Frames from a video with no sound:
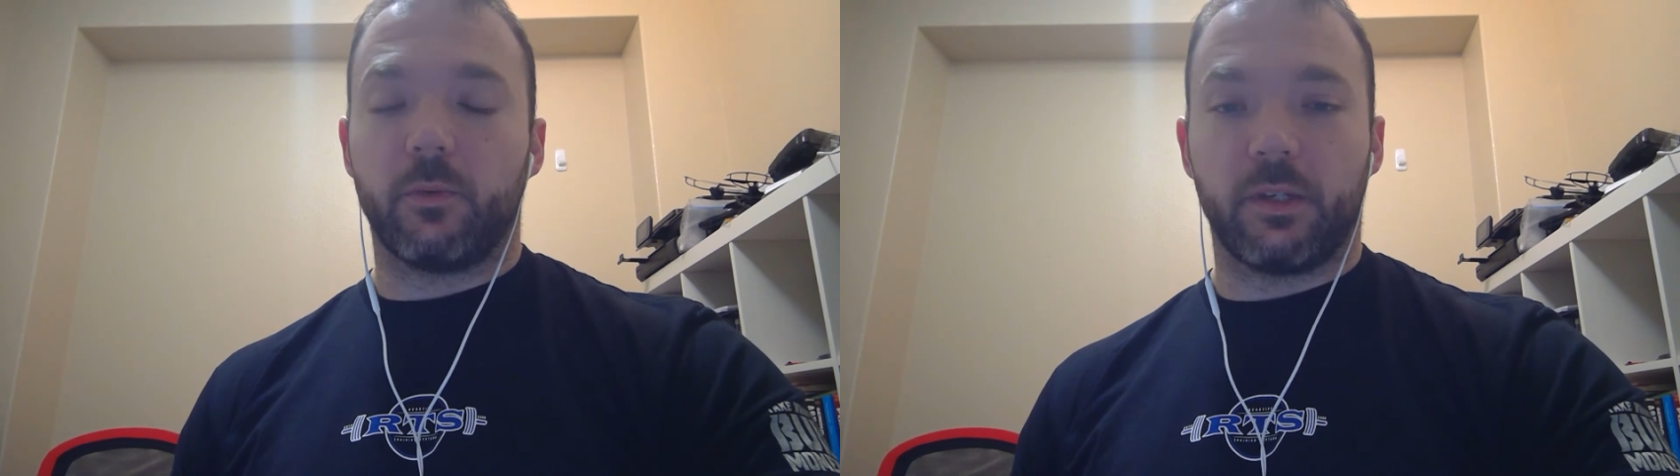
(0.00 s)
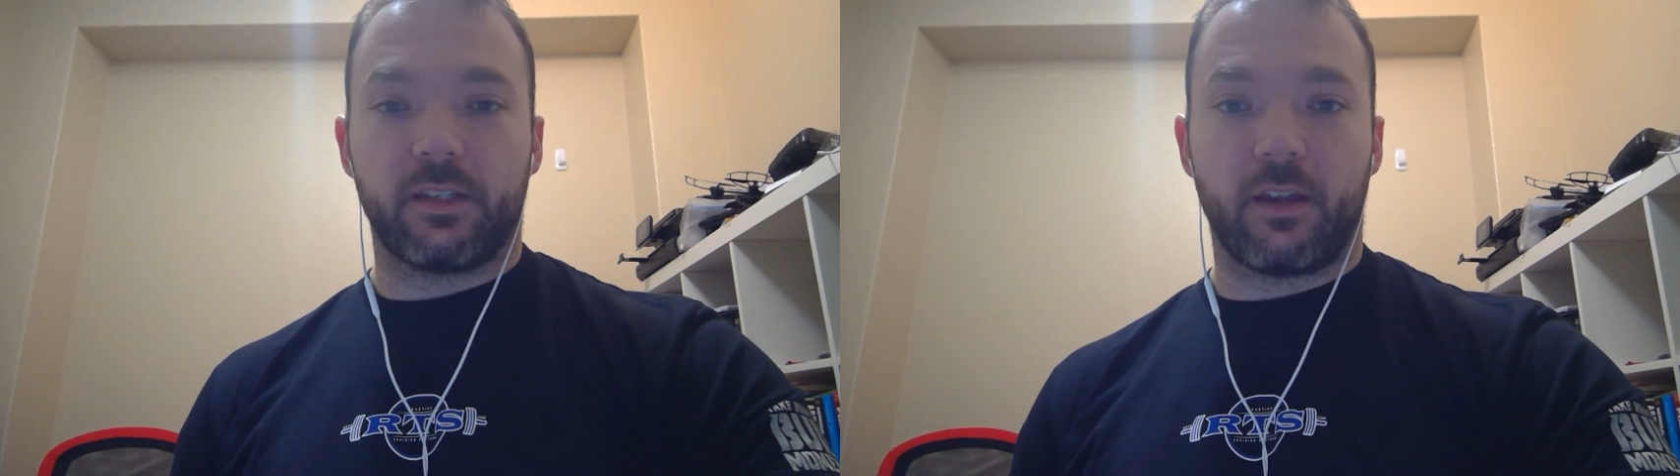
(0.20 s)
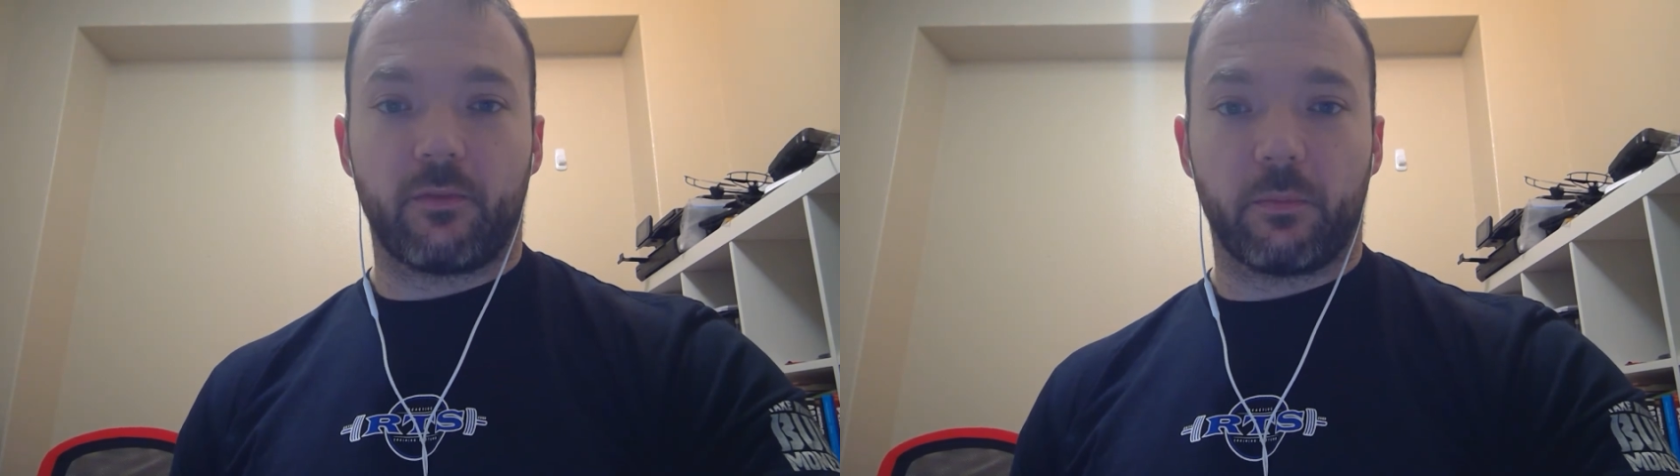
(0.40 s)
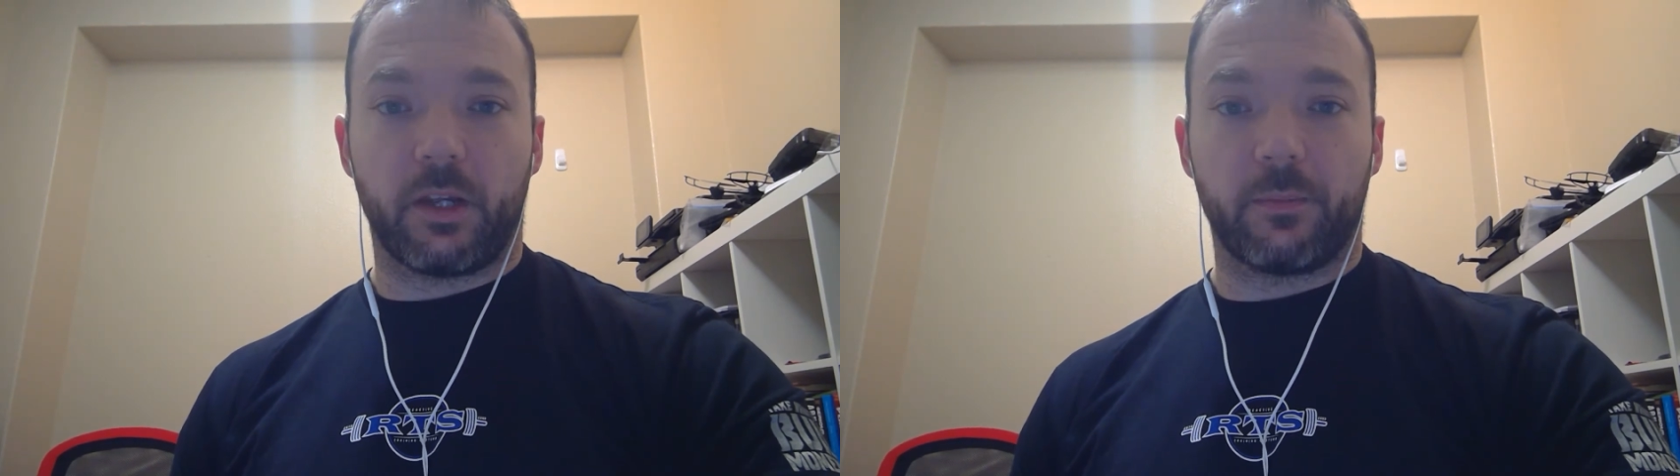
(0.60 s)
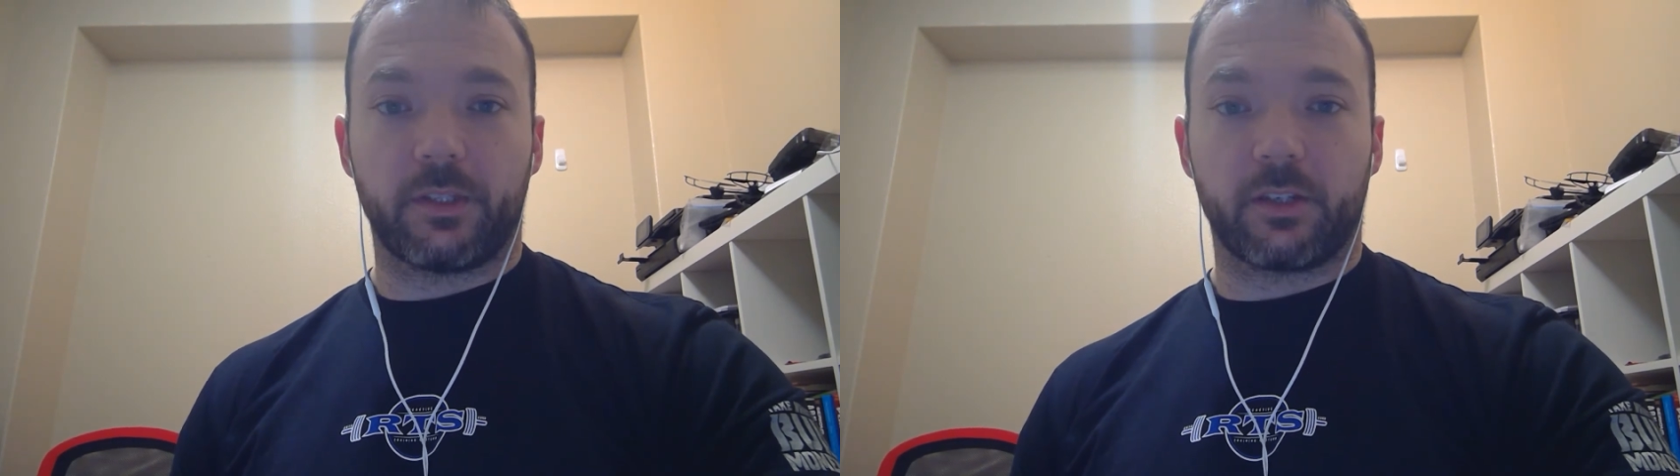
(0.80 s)
weeks out from
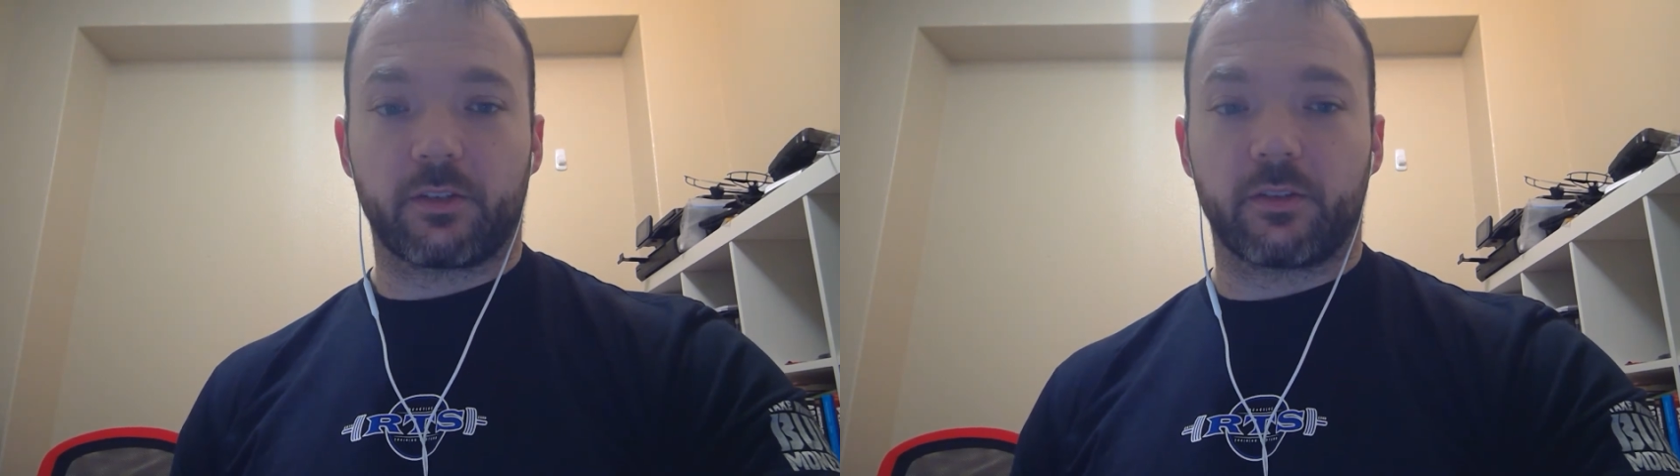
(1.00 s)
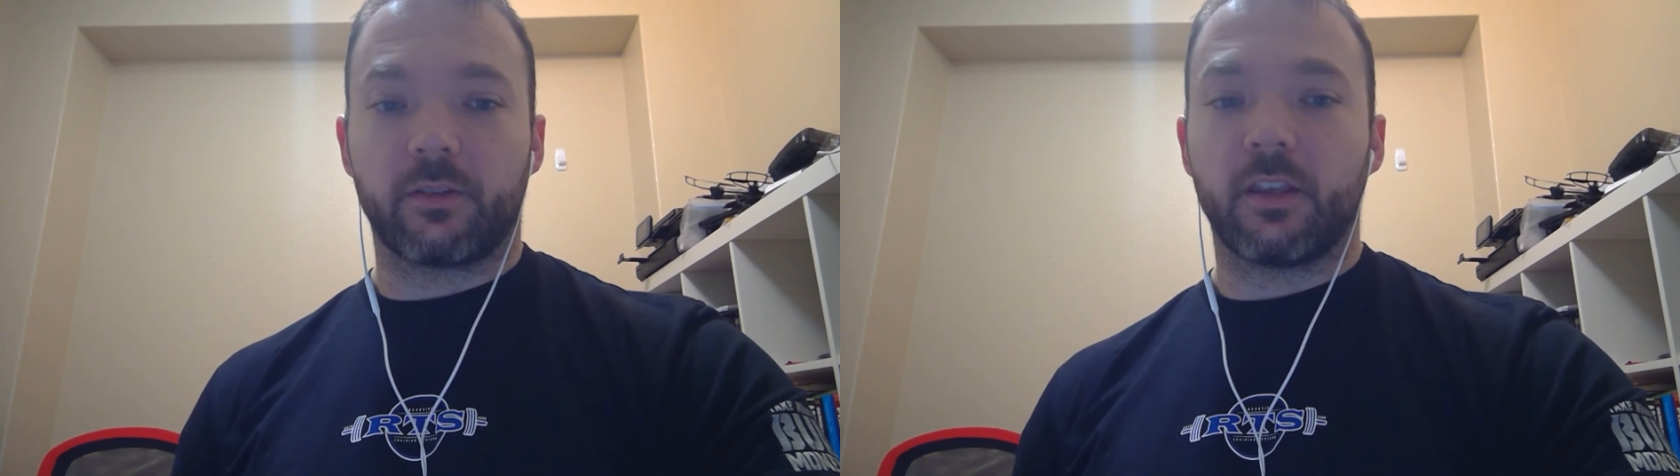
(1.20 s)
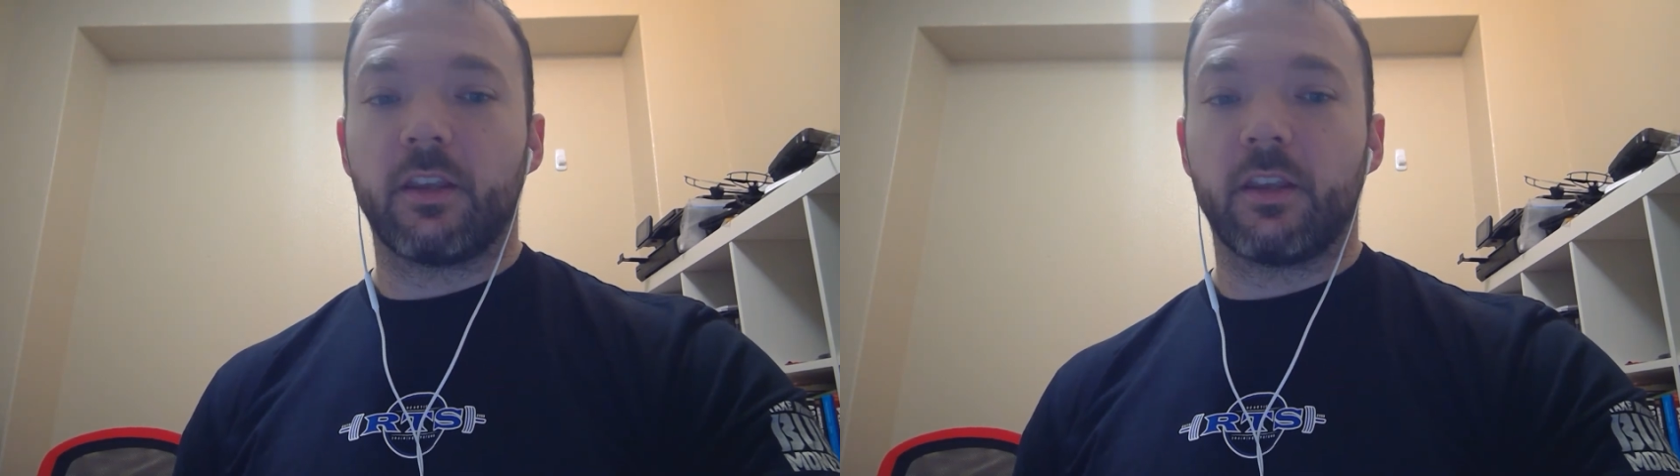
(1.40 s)
competition,